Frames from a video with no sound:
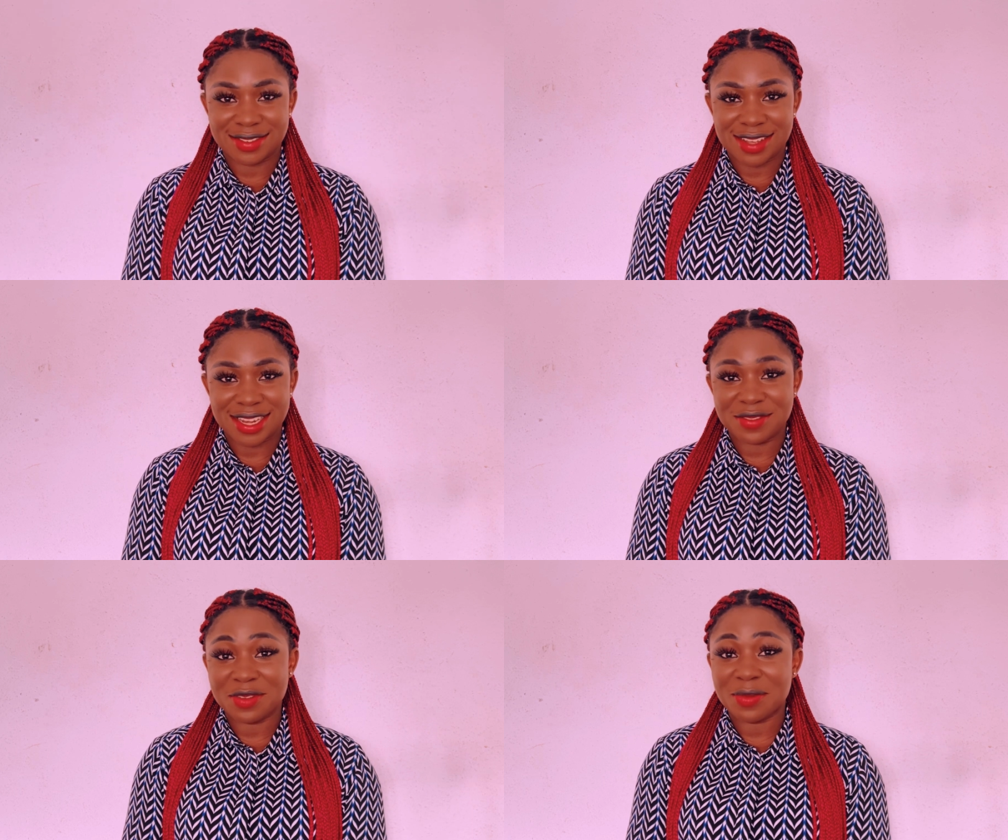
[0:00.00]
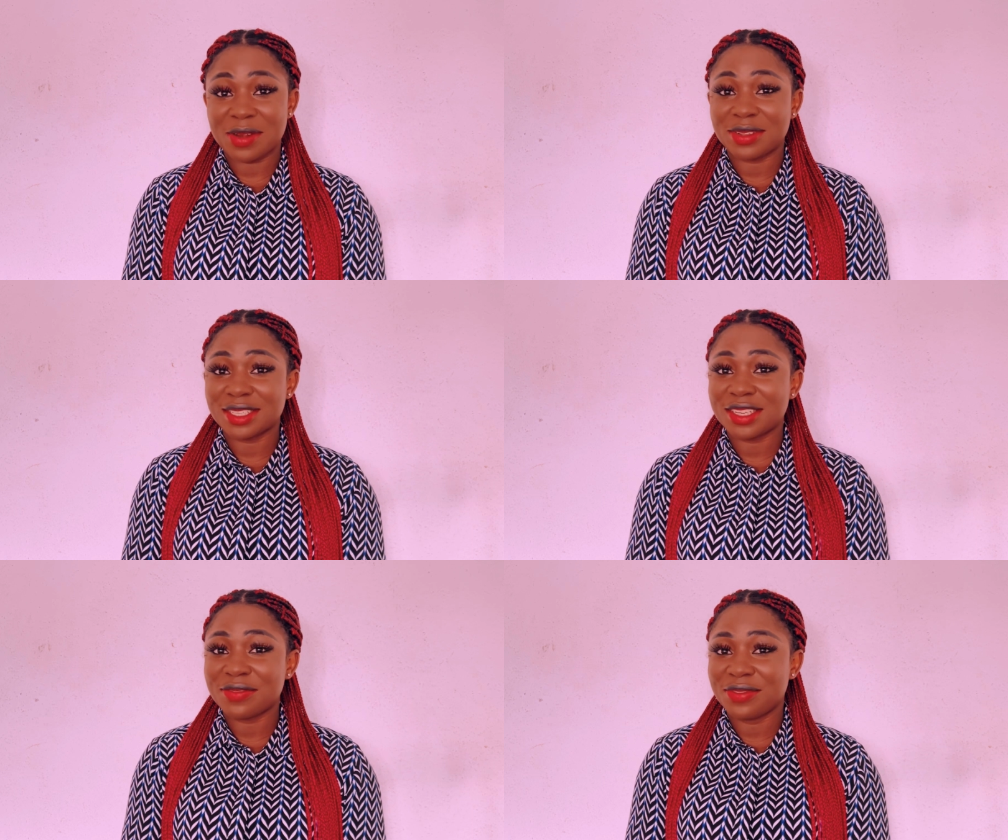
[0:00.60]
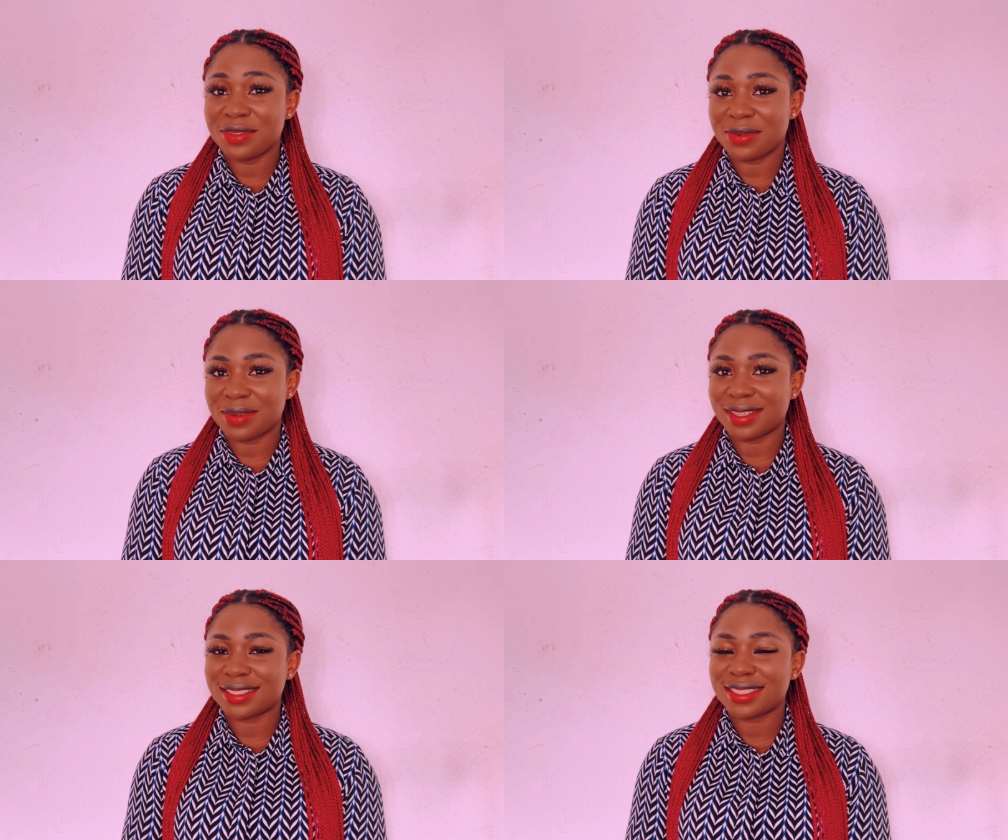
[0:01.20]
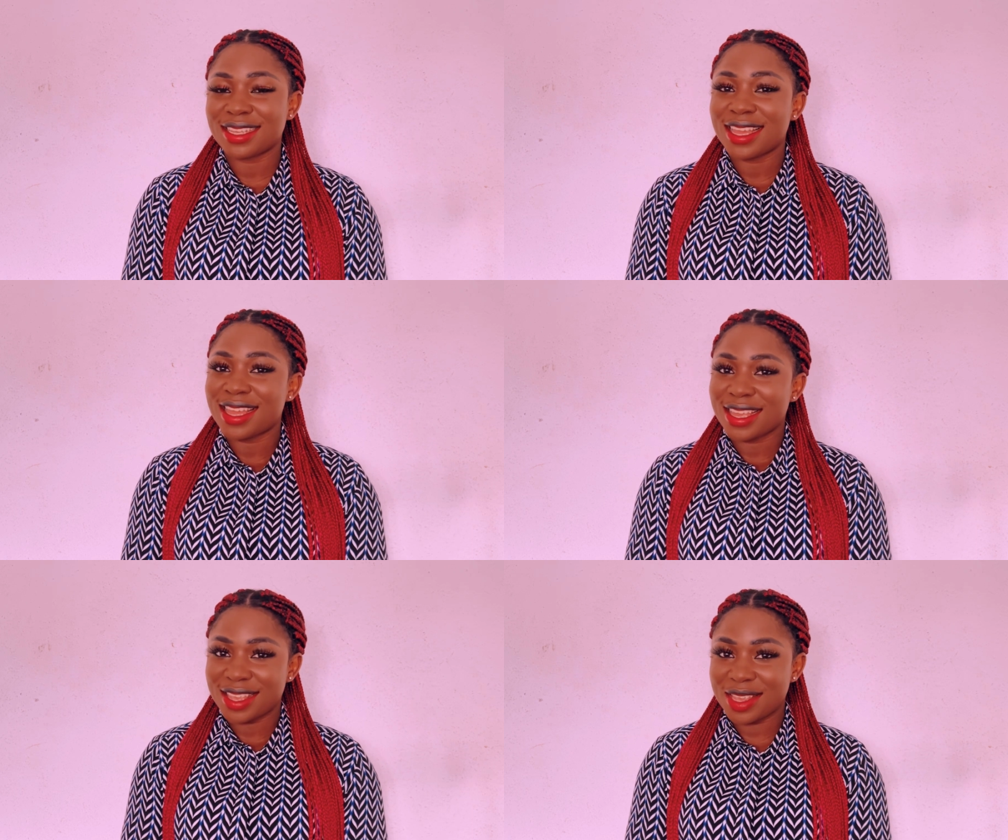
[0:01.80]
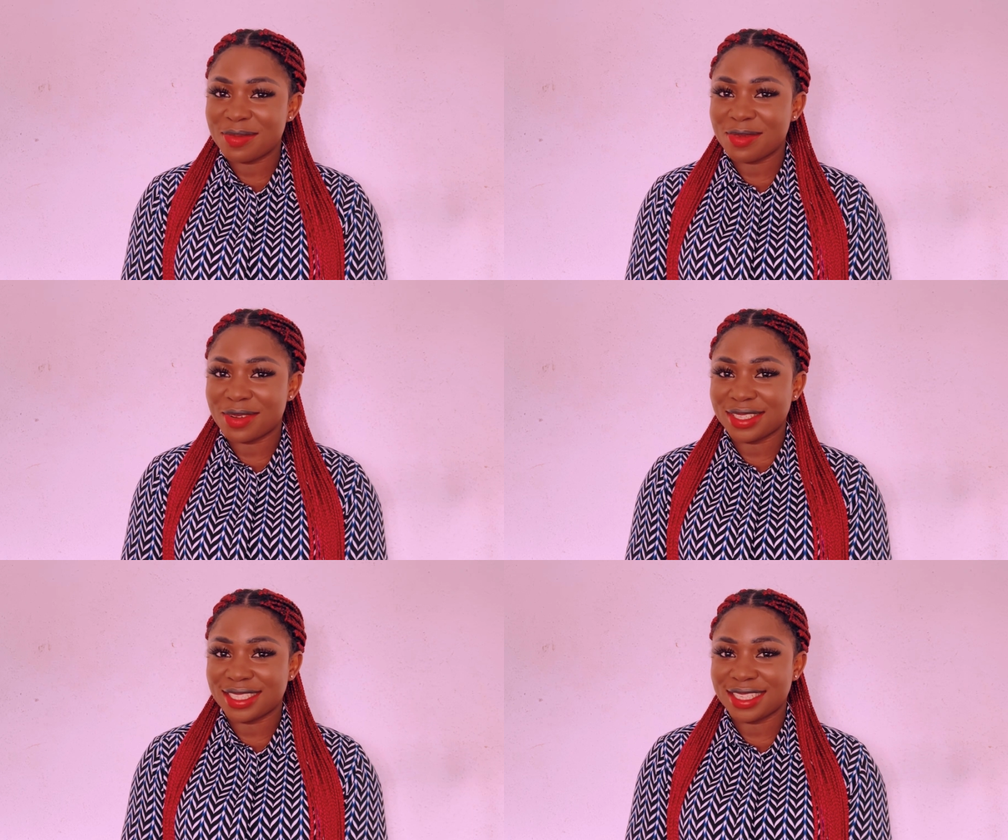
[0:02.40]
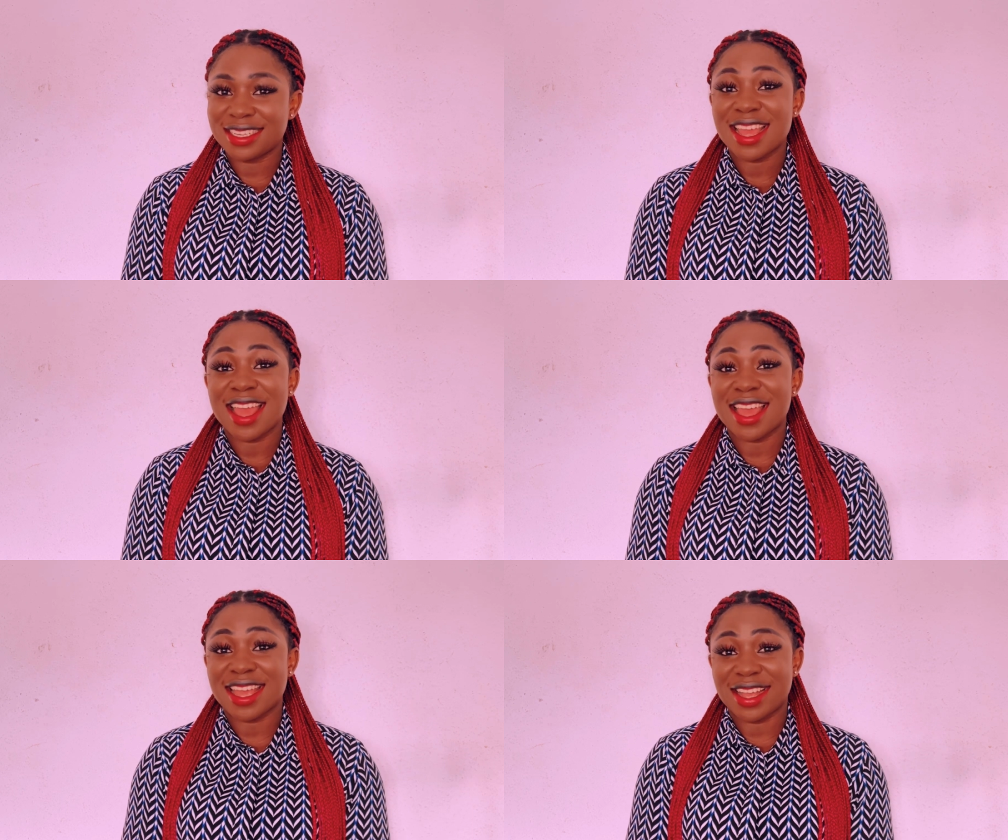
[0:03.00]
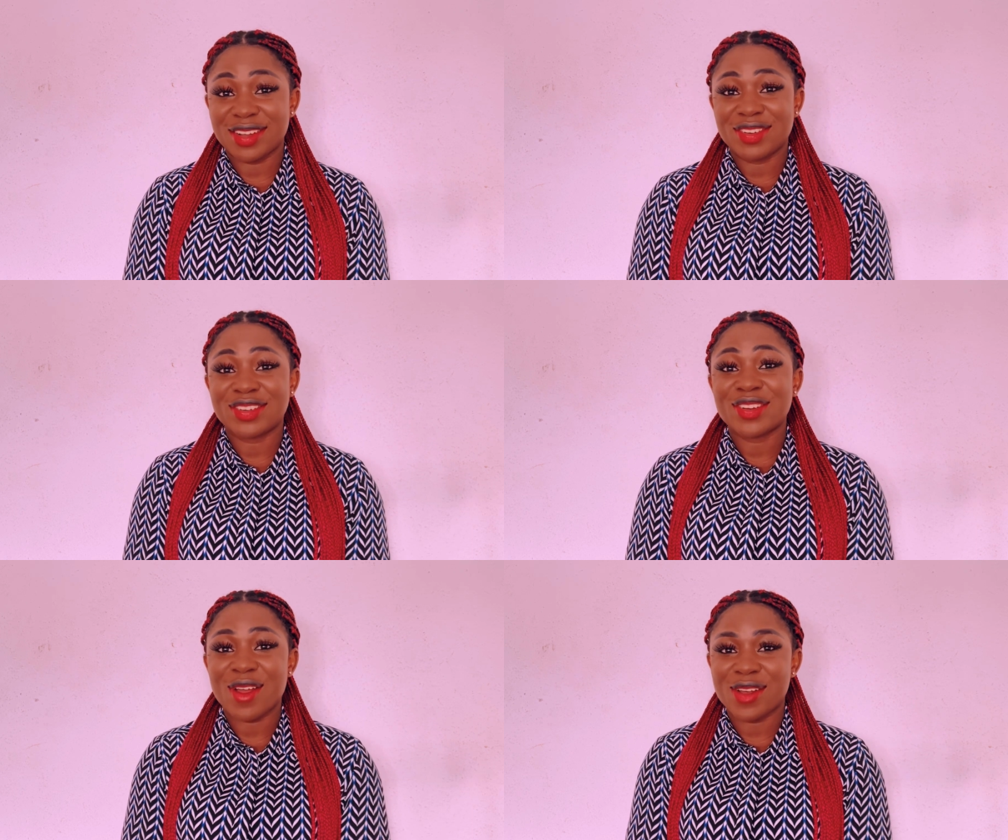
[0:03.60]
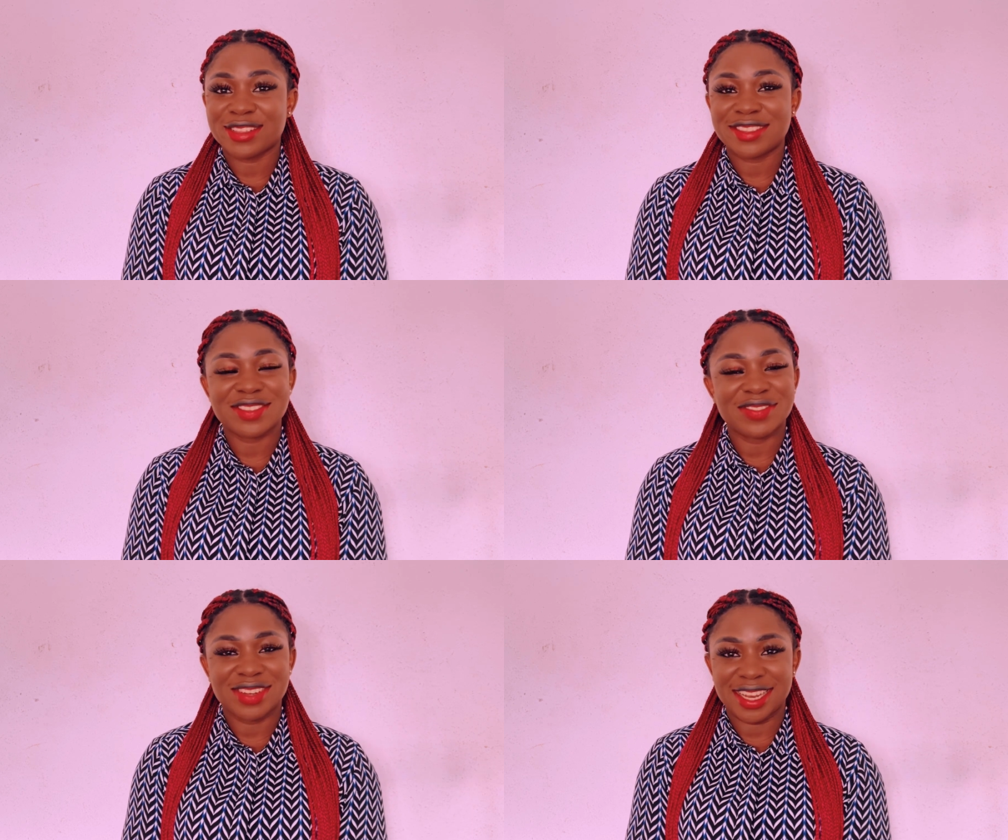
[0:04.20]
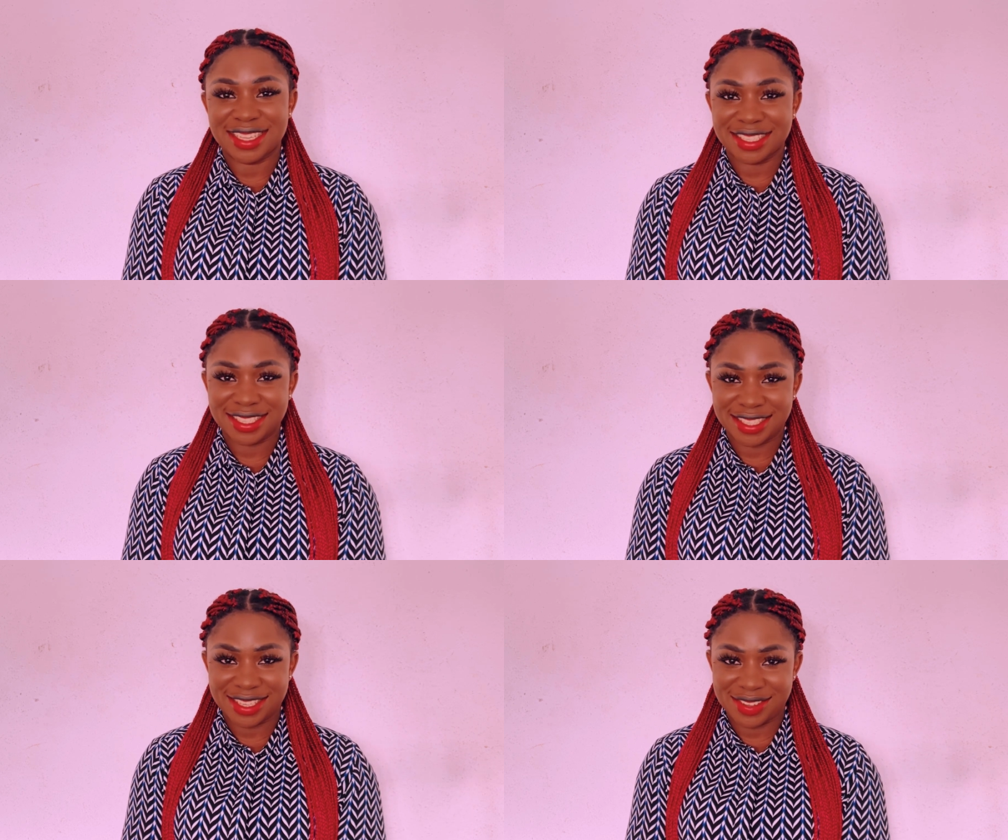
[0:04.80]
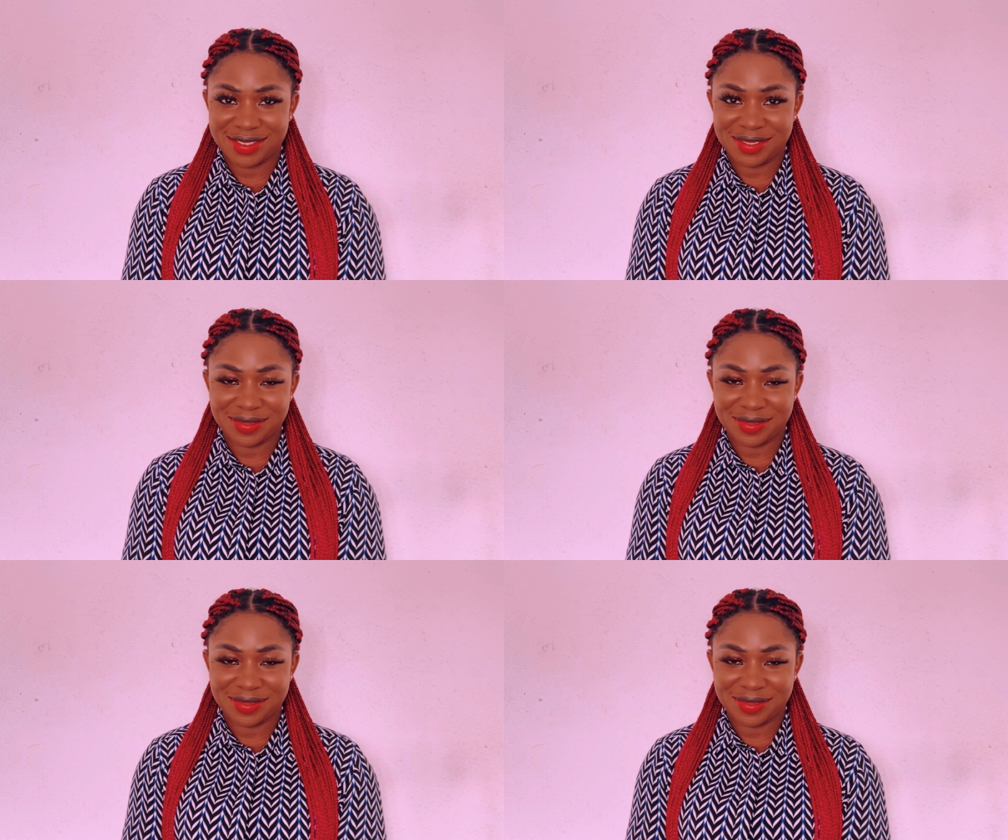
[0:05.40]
And if you're my returning viewers, keep watching and God also bless you.